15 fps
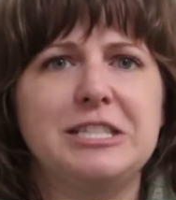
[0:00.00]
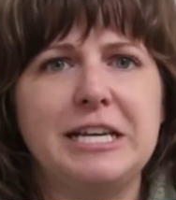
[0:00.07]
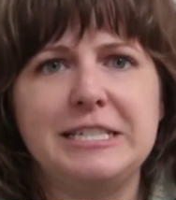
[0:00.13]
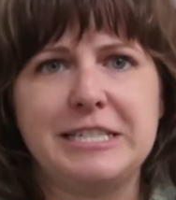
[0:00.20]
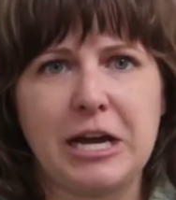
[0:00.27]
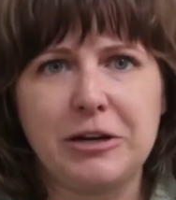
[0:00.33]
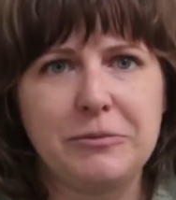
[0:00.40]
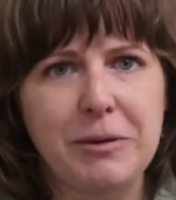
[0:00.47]
like
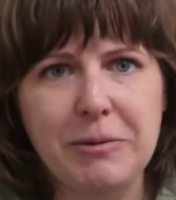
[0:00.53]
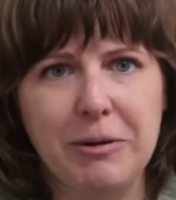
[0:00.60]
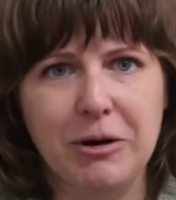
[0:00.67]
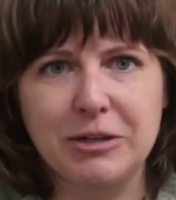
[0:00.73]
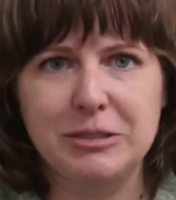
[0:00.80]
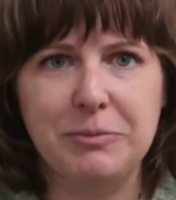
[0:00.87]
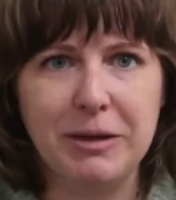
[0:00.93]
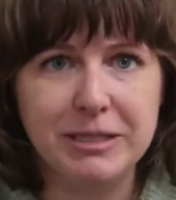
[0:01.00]
down in my
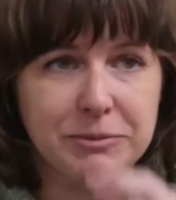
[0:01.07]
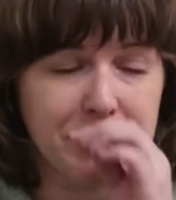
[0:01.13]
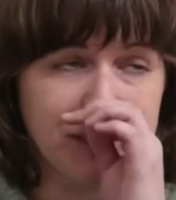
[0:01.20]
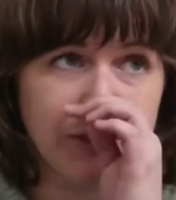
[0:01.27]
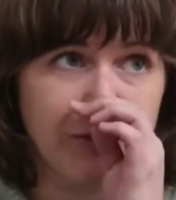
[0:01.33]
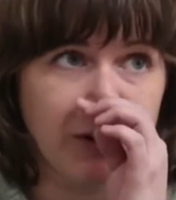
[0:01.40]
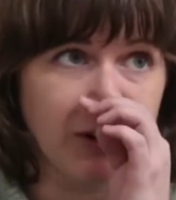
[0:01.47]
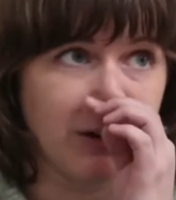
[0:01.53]
parents'
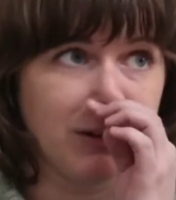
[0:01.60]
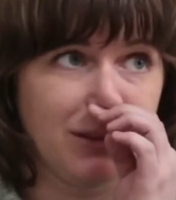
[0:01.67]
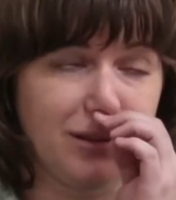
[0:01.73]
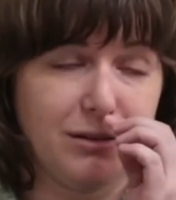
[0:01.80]
basements for